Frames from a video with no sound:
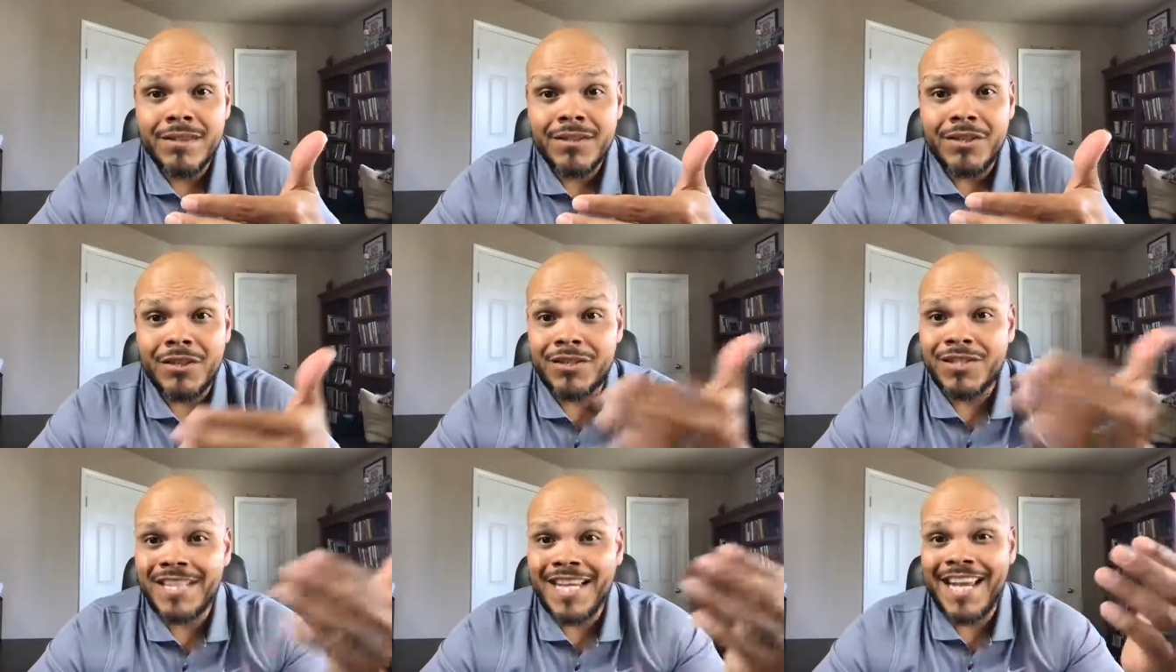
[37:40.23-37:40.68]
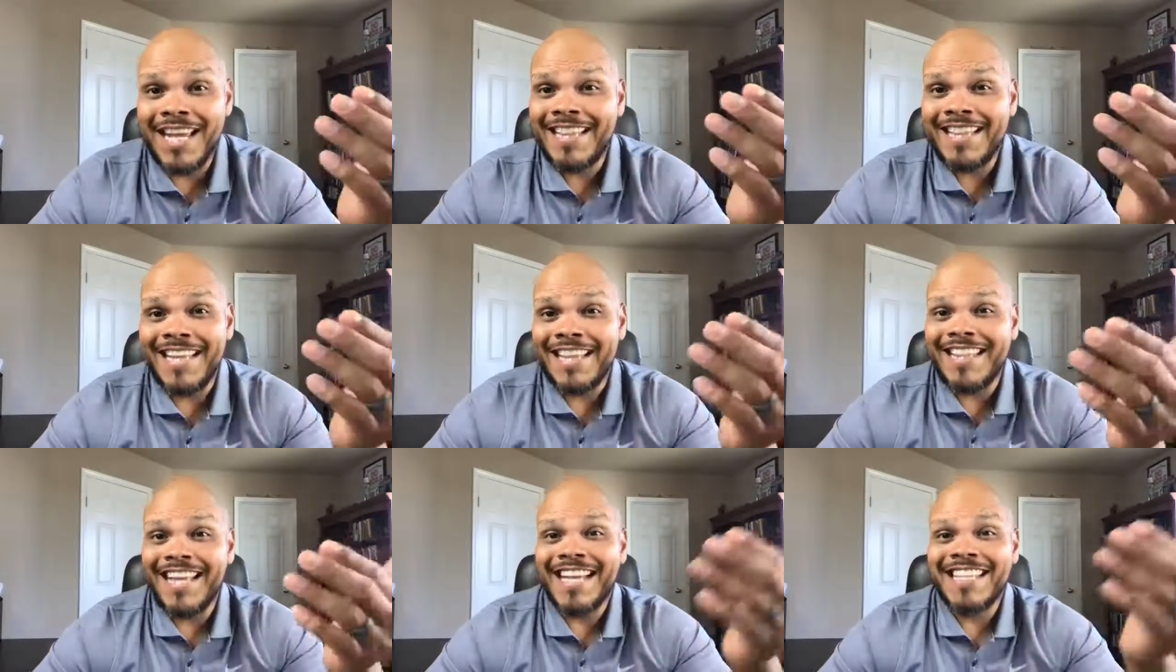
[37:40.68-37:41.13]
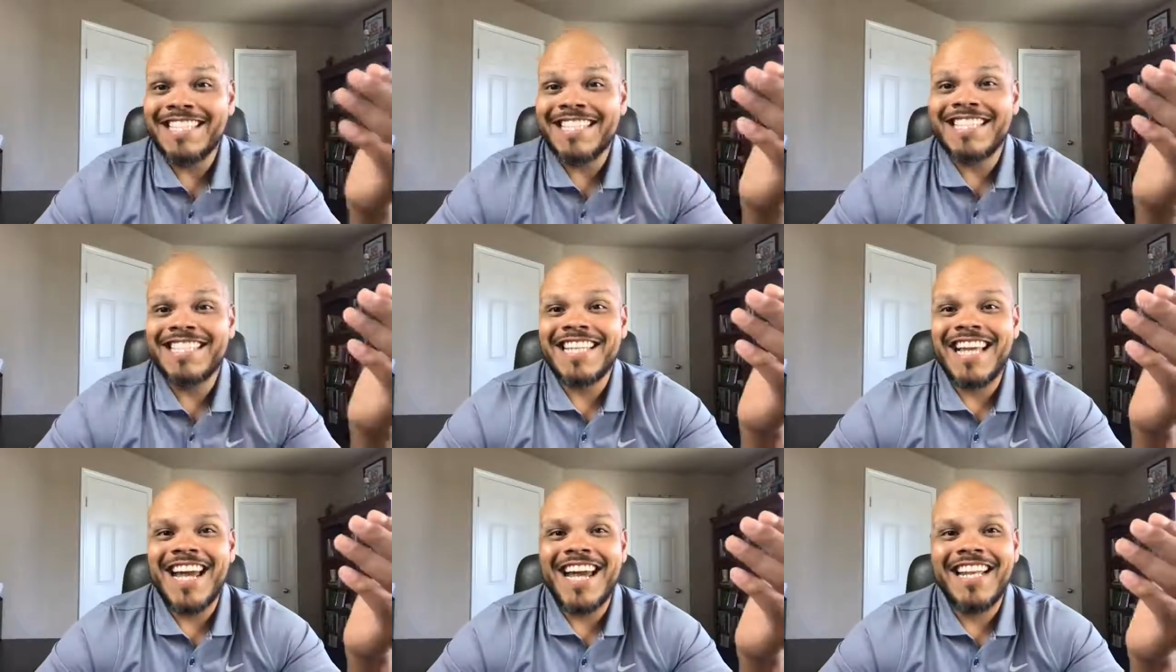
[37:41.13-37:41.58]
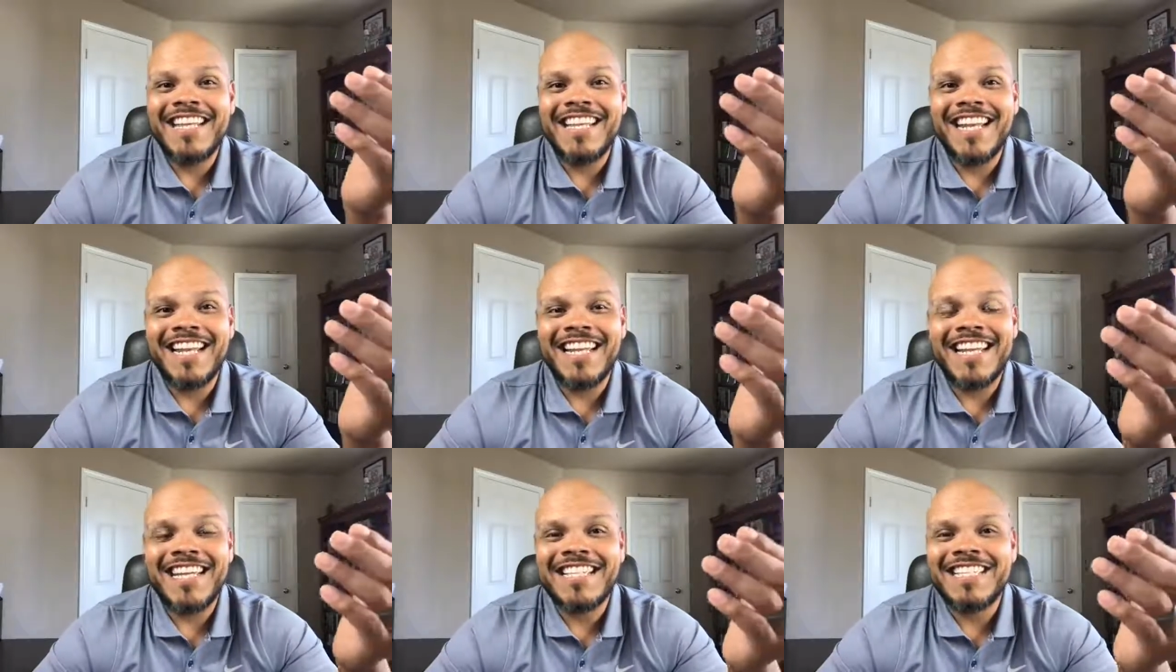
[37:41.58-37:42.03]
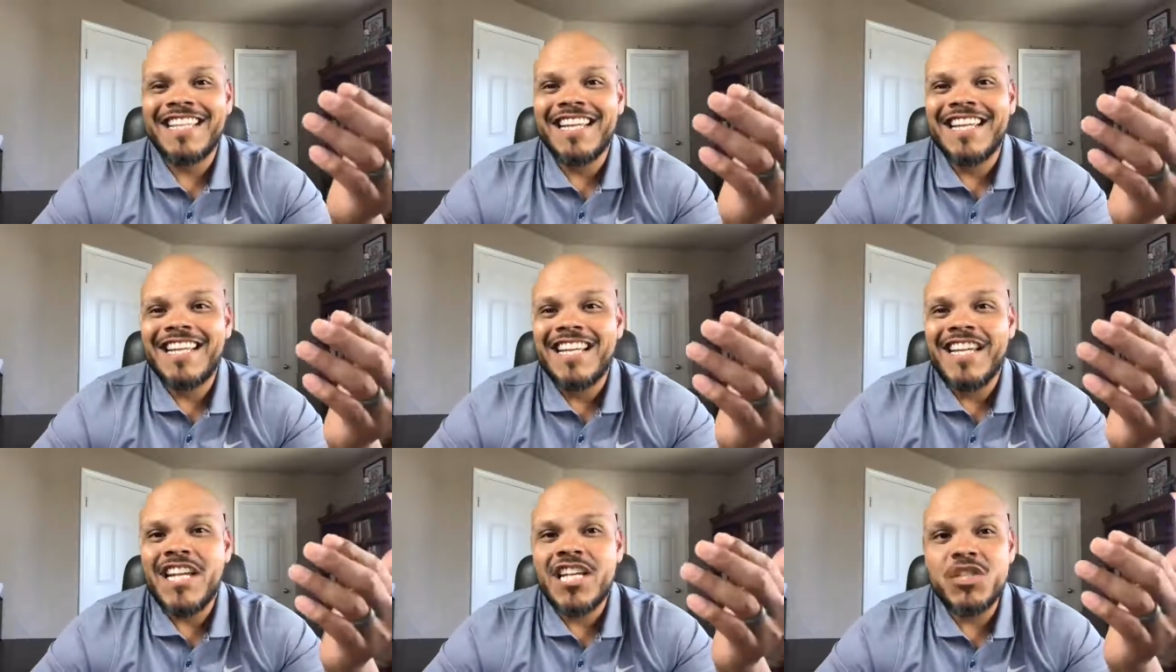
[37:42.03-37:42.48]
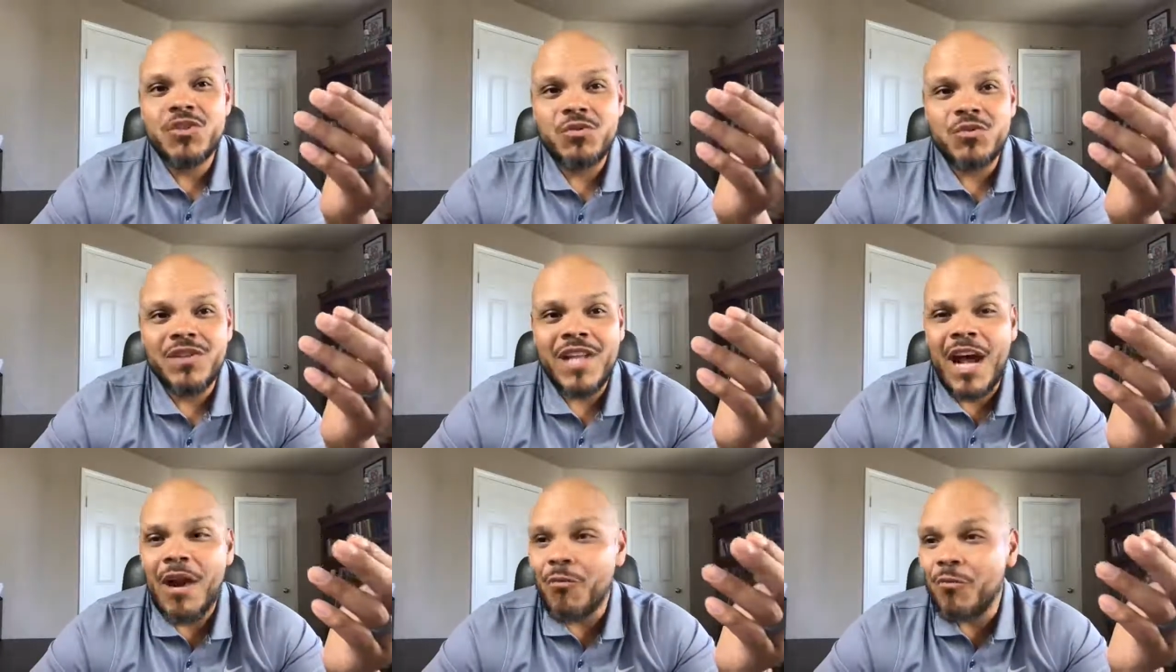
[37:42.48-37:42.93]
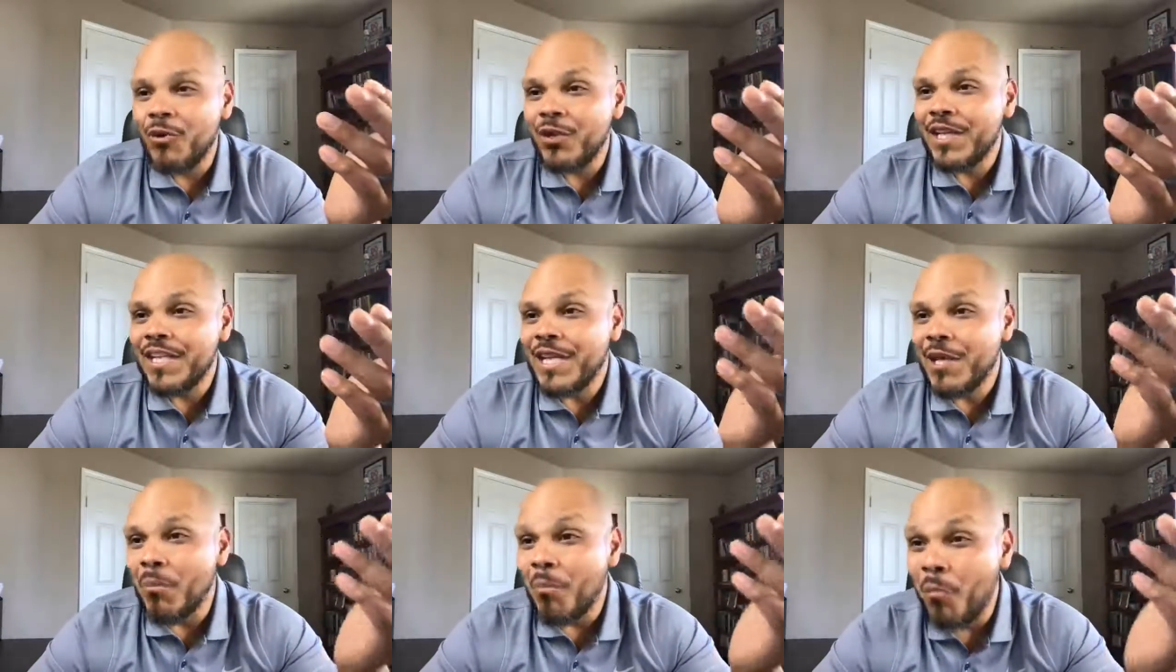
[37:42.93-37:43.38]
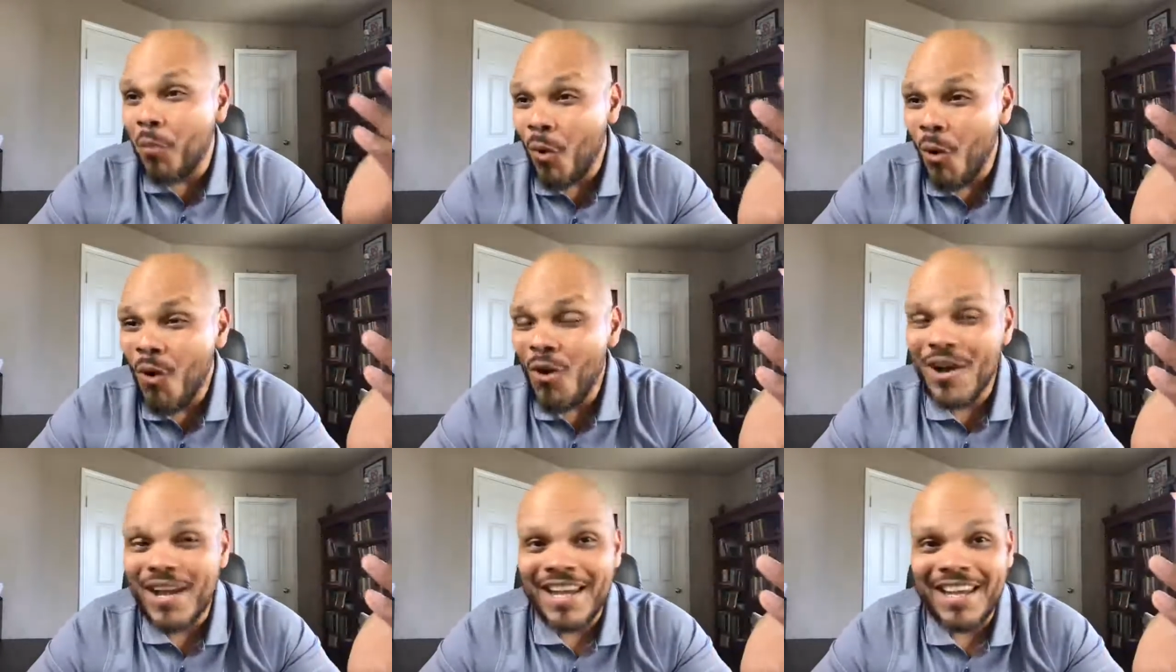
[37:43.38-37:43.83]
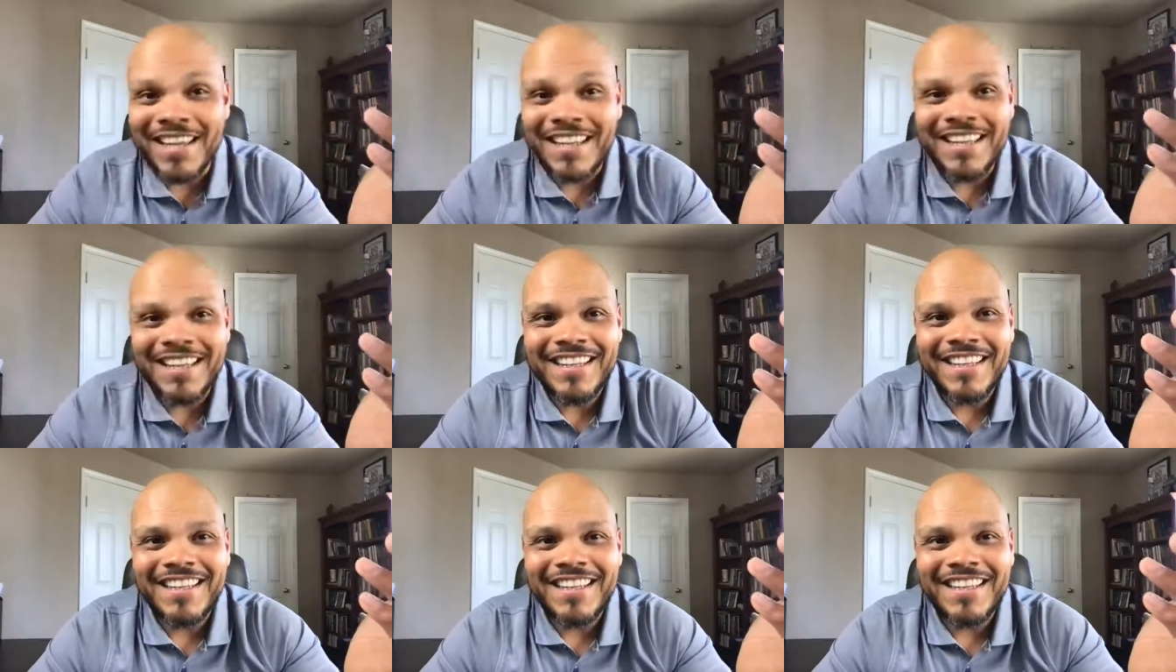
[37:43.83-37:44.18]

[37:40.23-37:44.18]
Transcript: They're saying that that's a sign that he's he's not really a boy